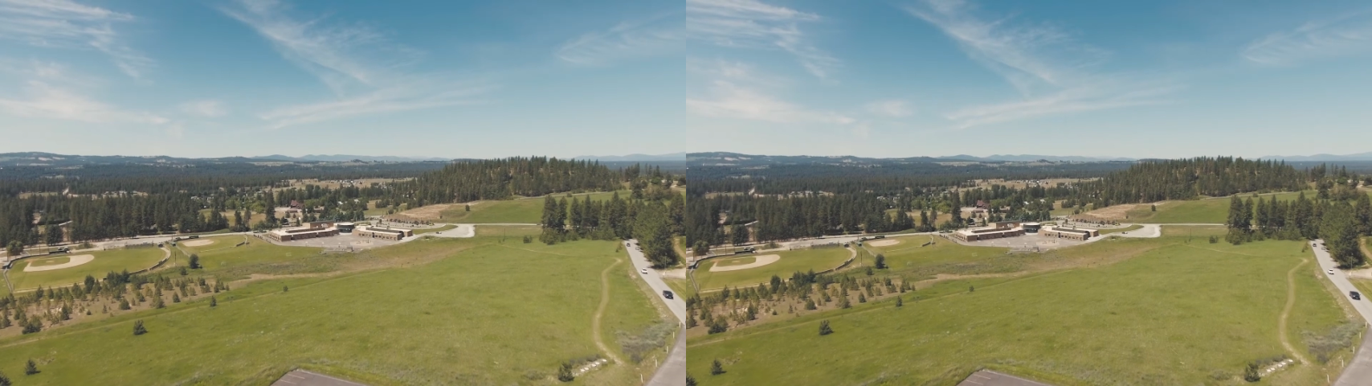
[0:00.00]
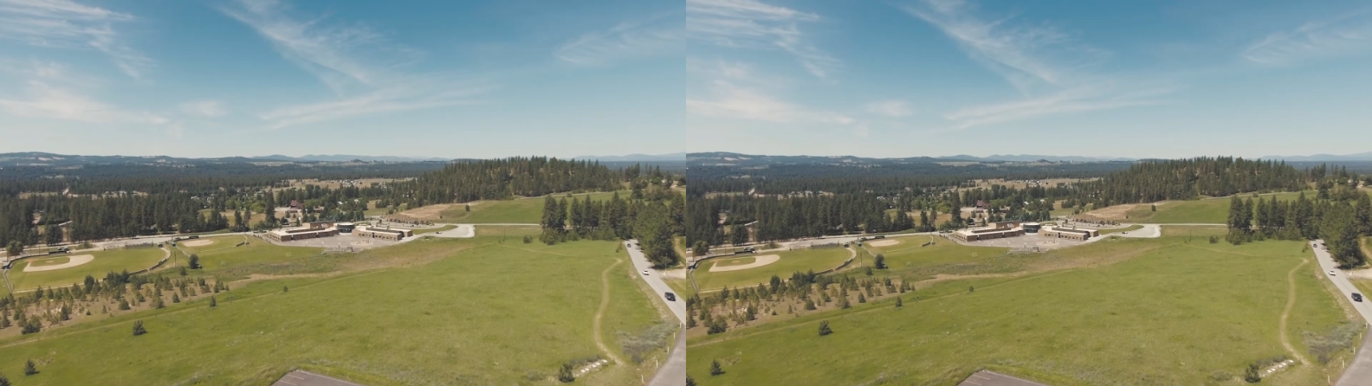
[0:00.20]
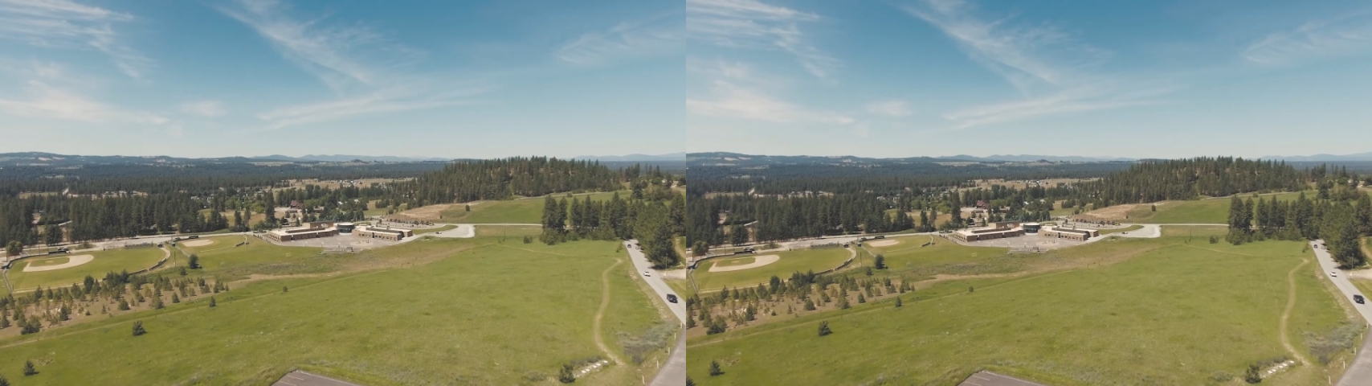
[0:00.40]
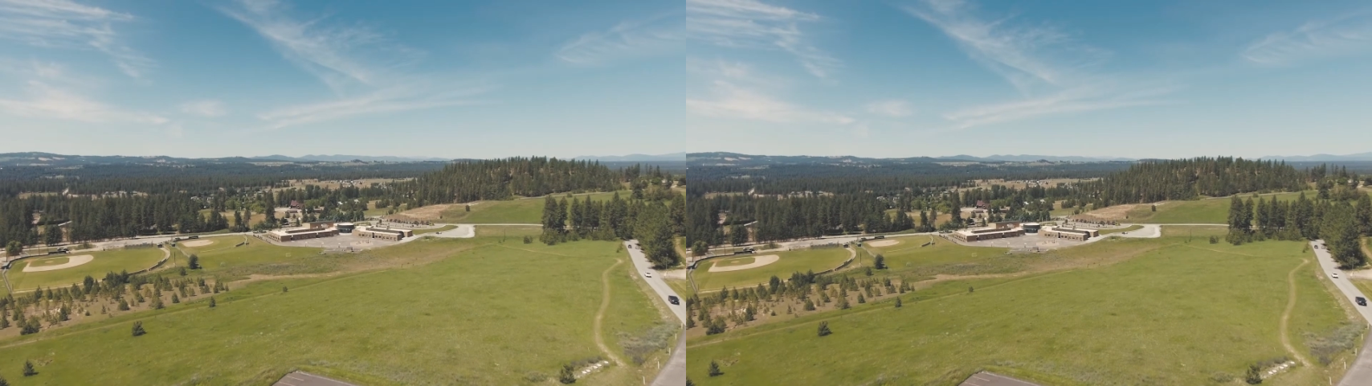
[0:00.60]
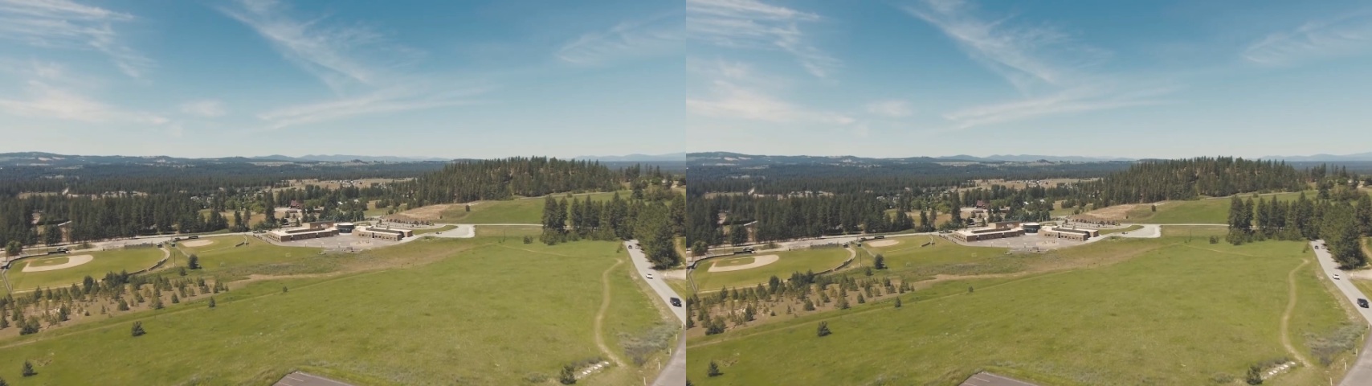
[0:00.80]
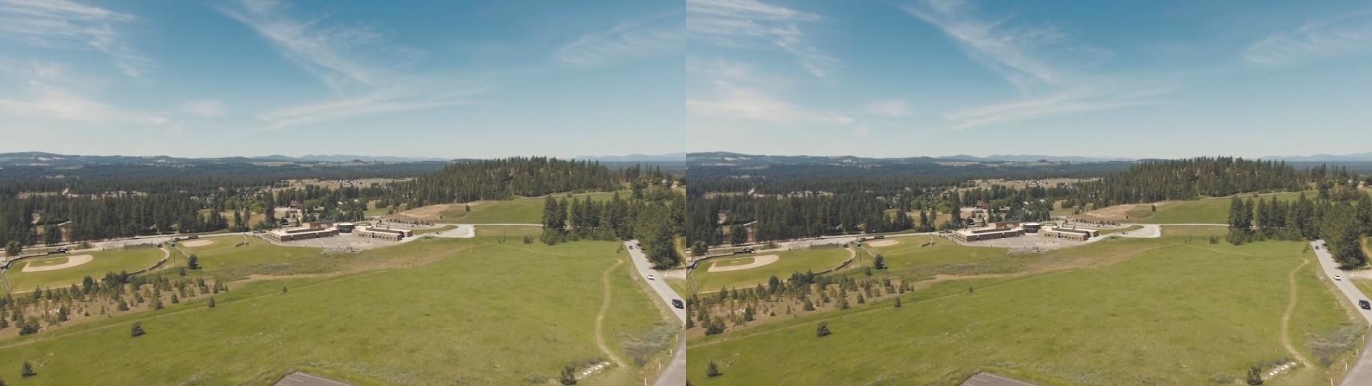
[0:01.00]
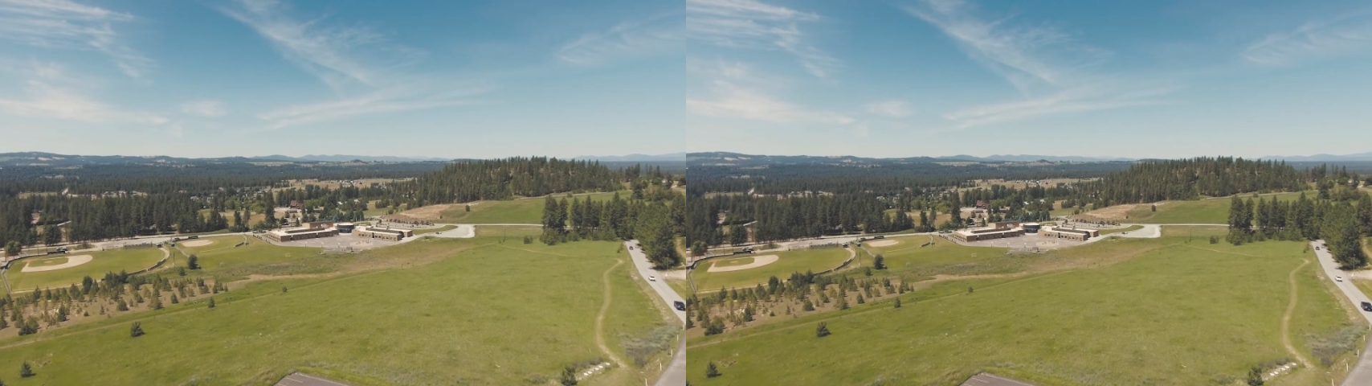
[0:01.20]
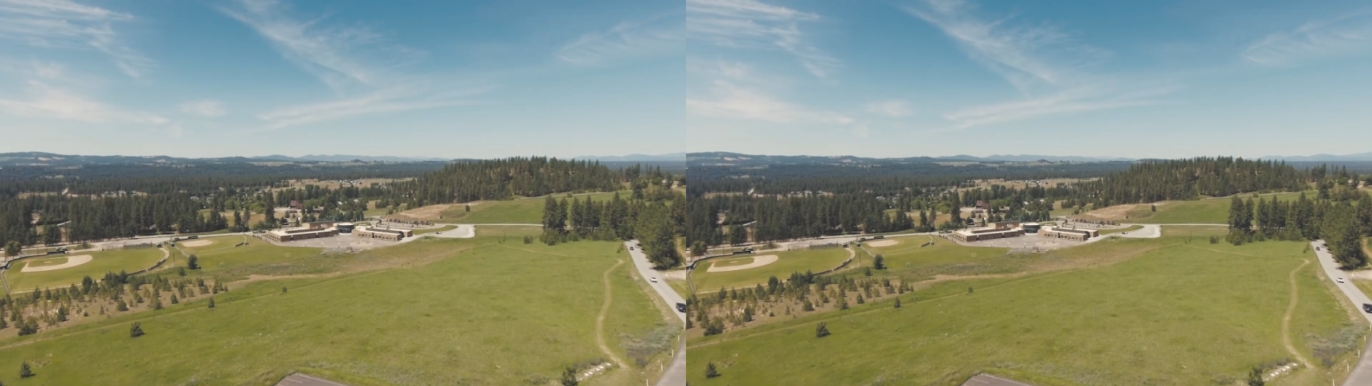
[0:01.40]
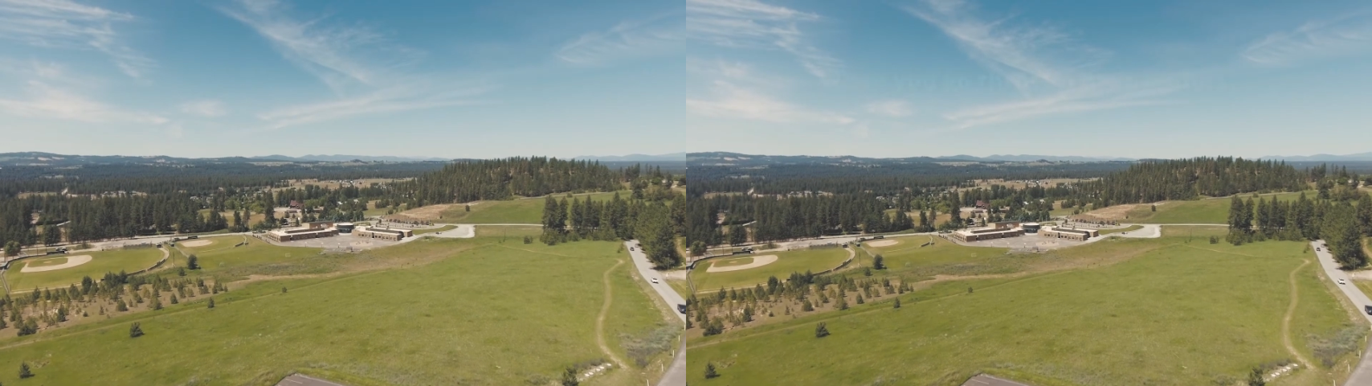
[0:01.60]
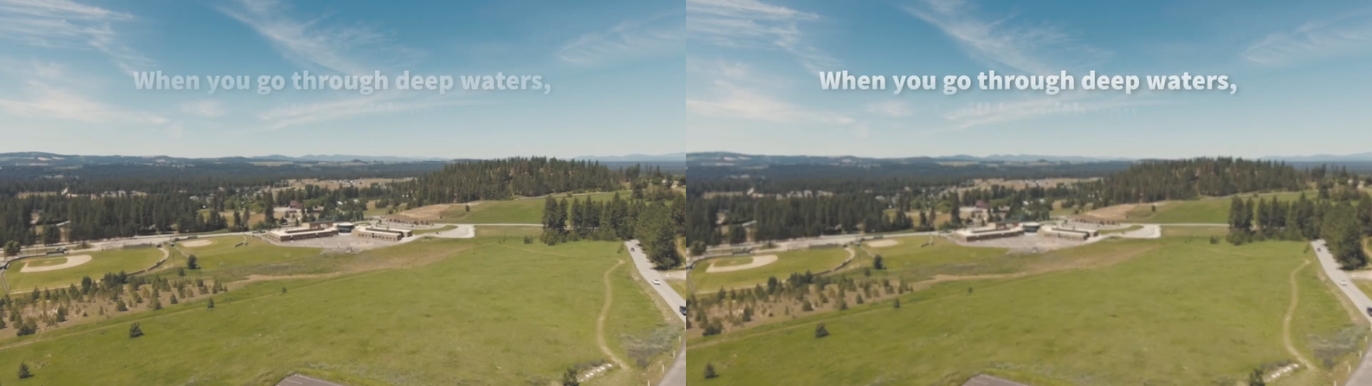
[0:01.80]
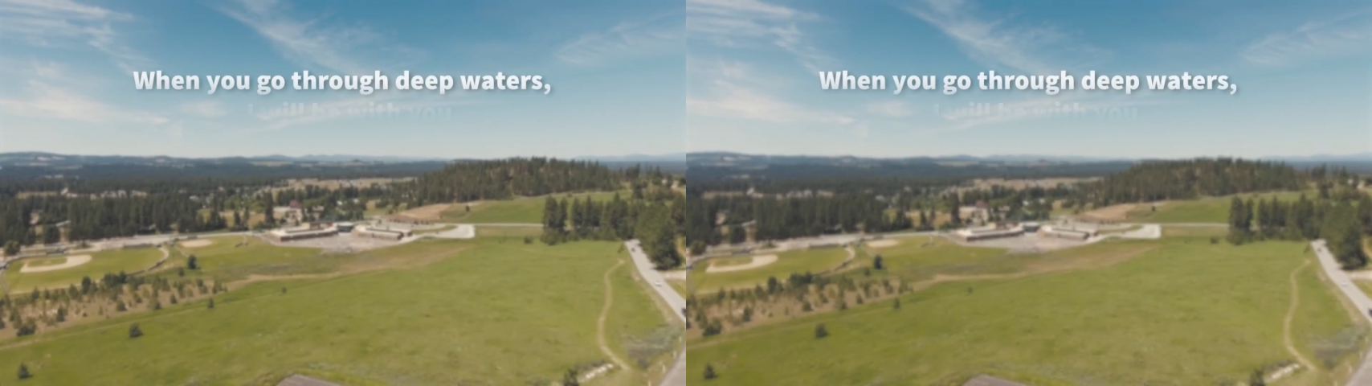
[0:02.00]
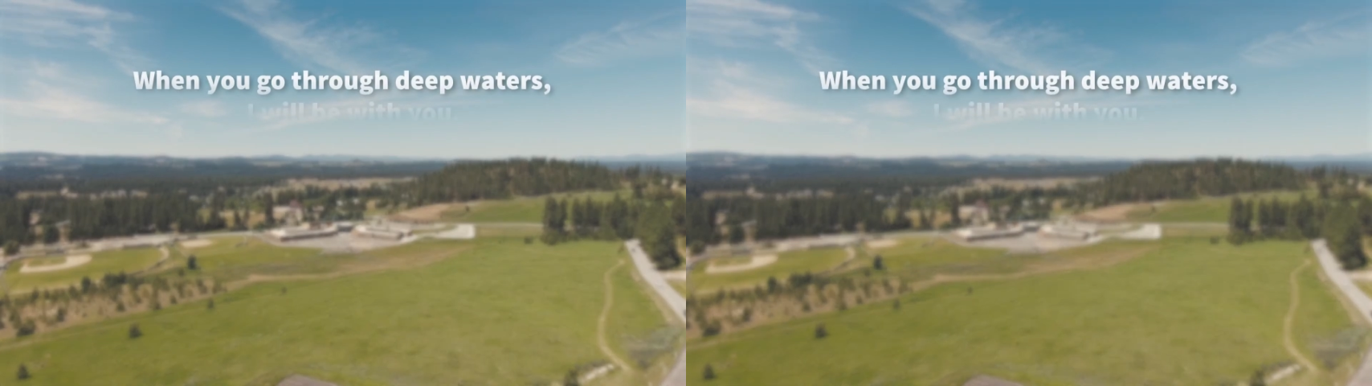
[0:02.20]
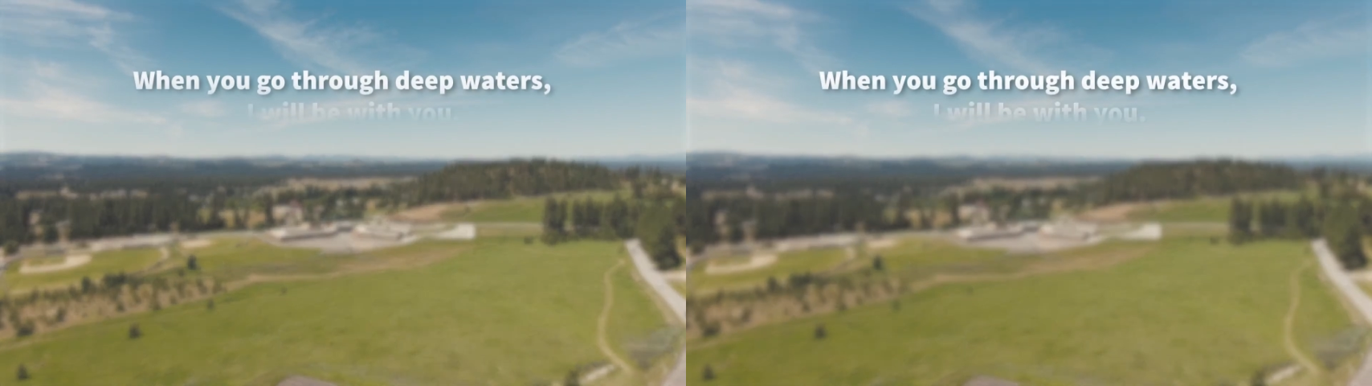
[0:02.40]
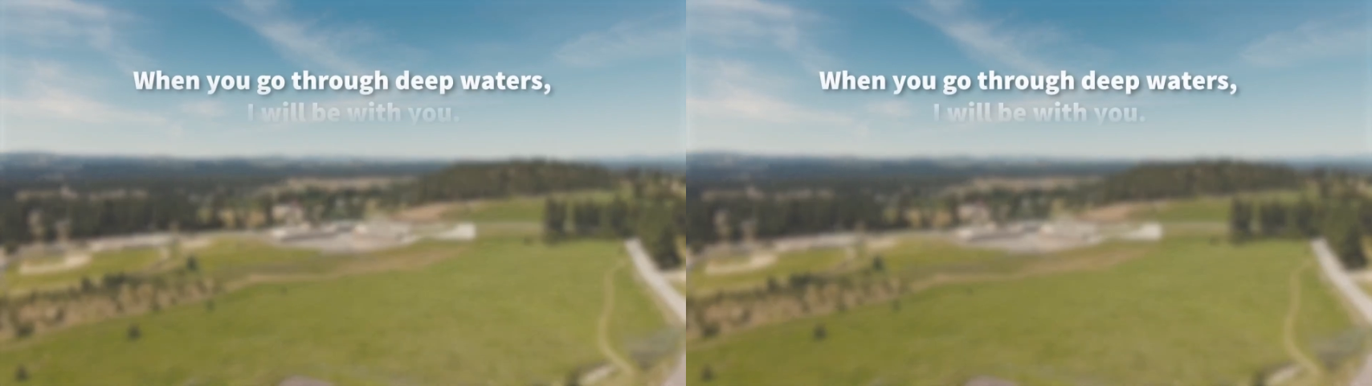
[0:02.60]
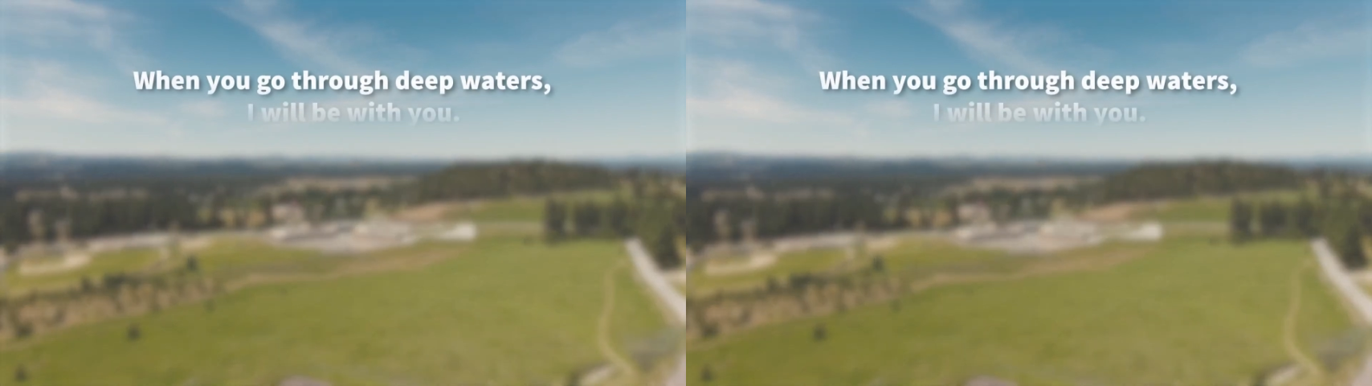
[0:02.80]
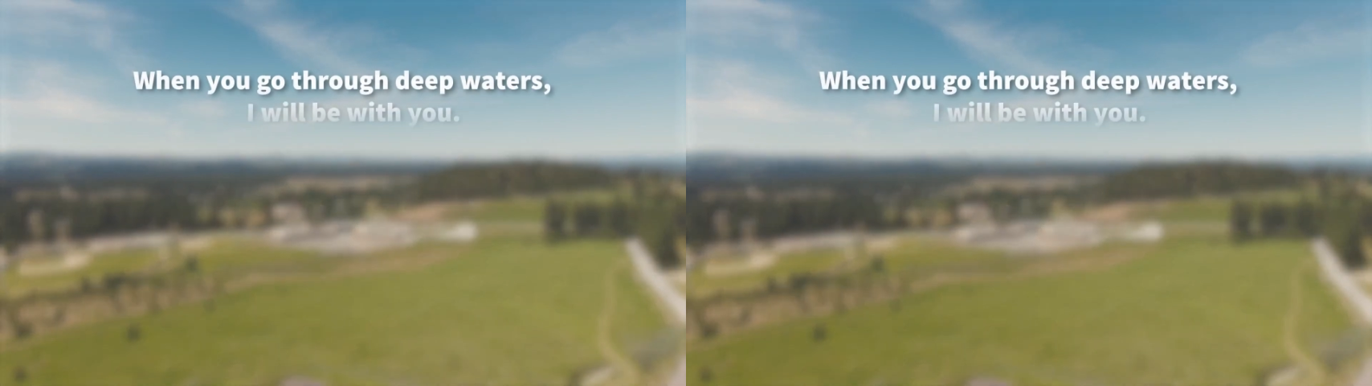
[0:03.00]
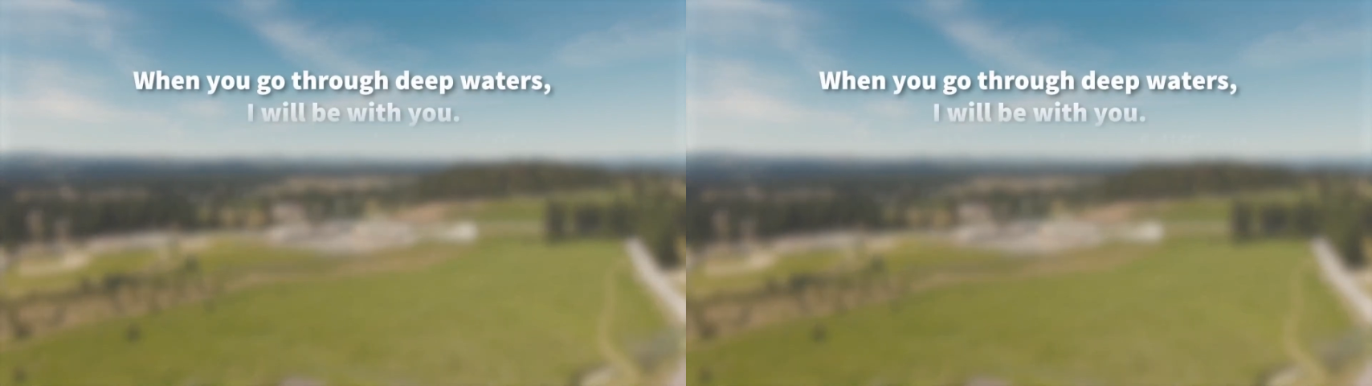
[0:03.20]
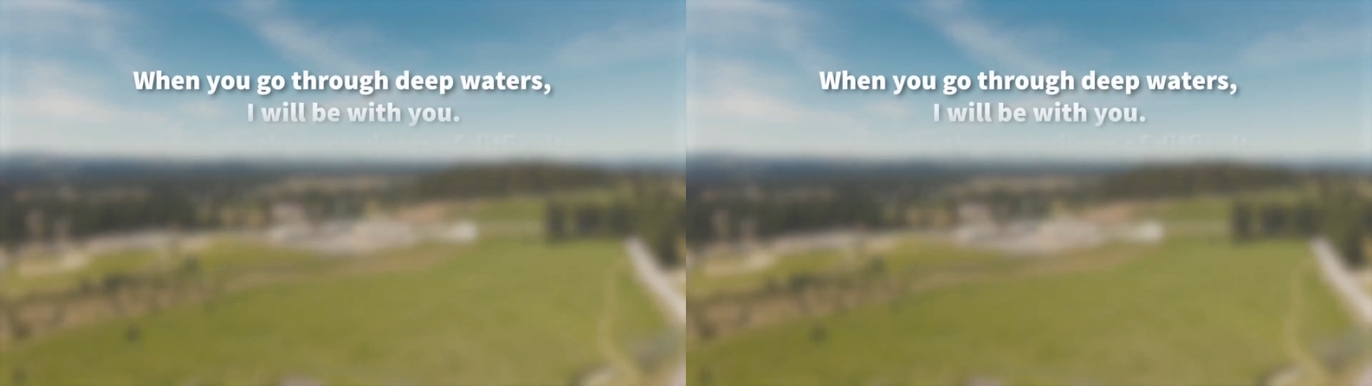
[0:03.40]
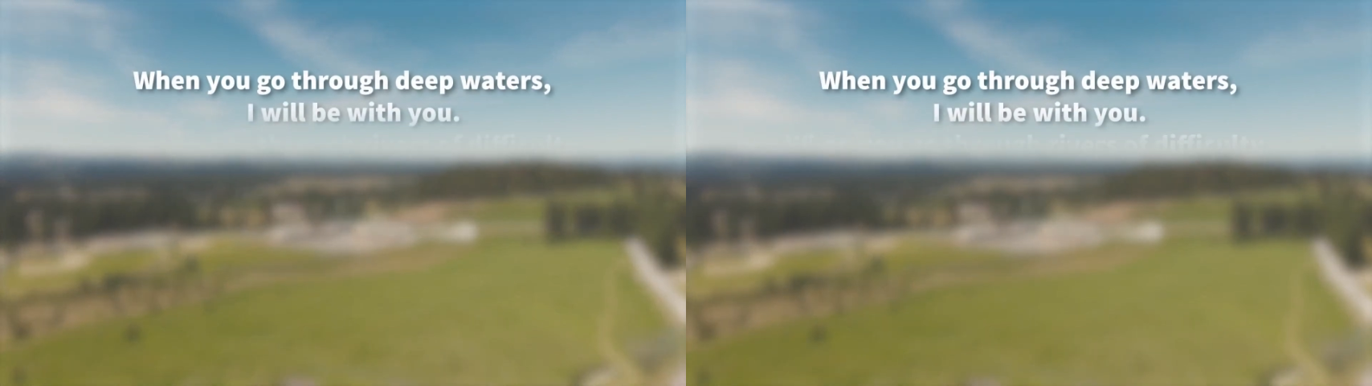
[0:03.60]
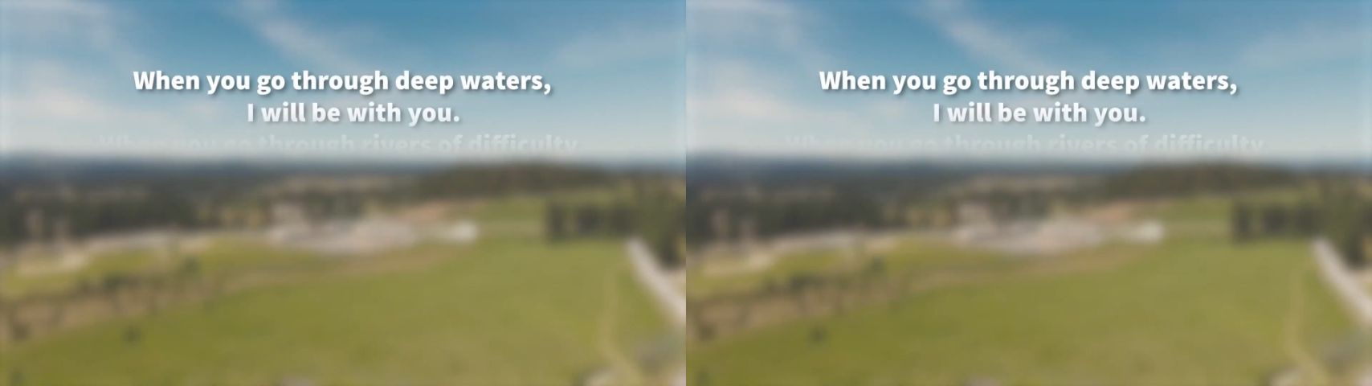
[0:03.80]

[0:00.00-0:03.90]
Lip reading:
(no speaker visible)